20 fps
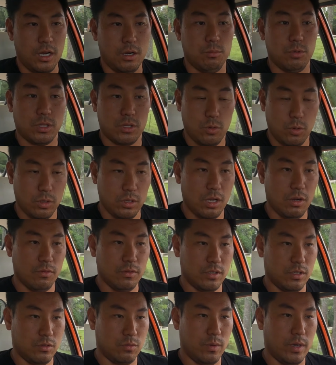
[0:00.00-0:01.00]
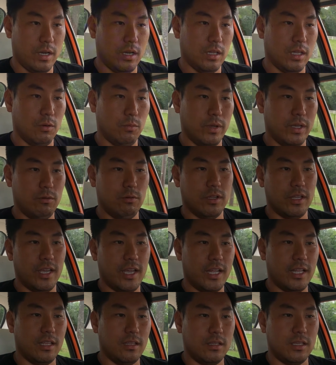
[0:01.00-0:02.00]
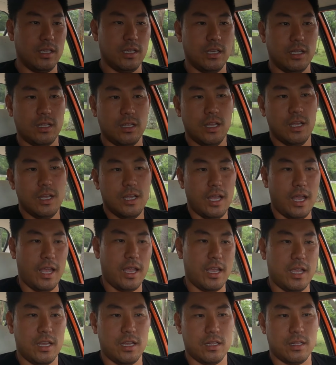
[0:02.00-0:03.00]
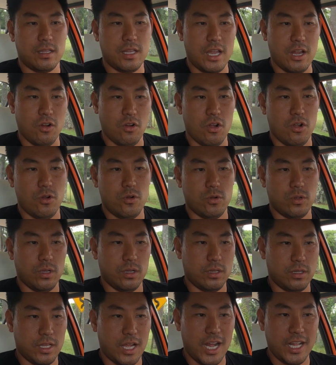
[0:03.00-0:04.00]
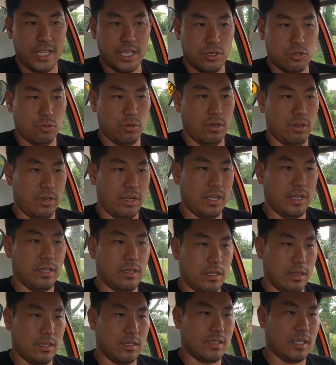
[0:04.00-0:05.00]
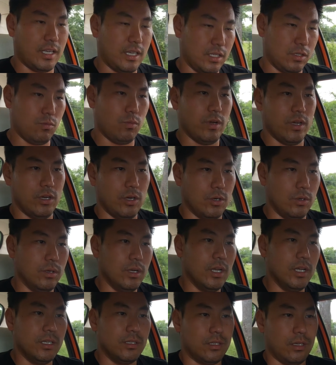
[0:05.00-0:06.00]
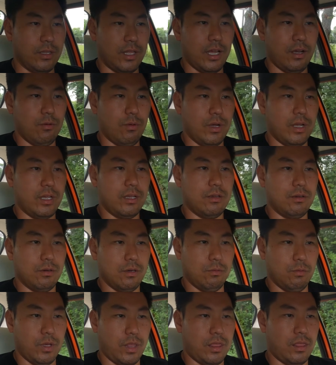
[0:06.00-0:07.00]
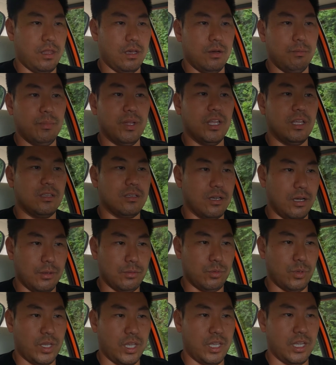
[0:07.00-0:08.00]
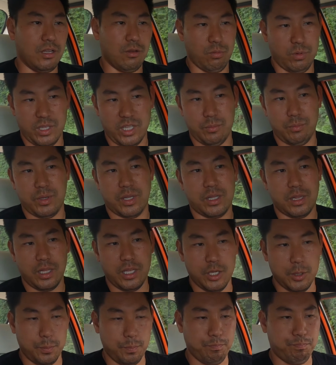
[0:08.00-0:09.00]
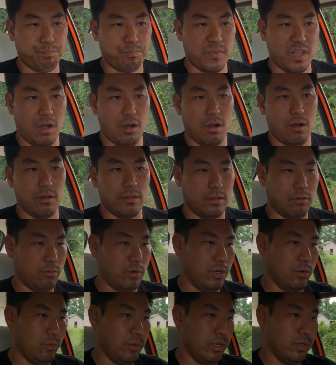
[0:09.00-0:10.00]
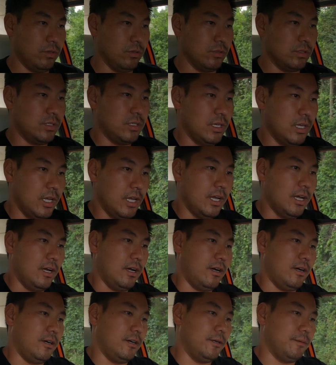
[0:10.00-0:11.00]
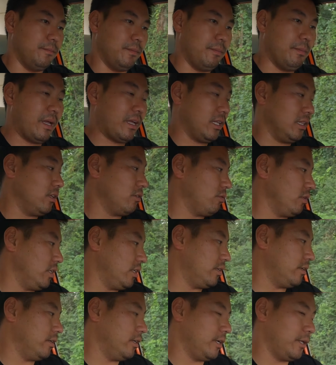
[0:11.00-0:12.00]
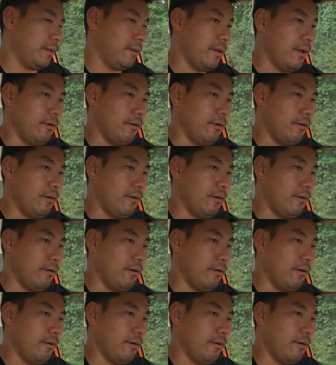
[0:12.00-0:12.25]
with coilovers as well. And we went ahead and did a narrowed 9-inch rear end in this thing as well. So that way, with the mini tubs, we could get a really big lip on the rear wheels and make it look really good.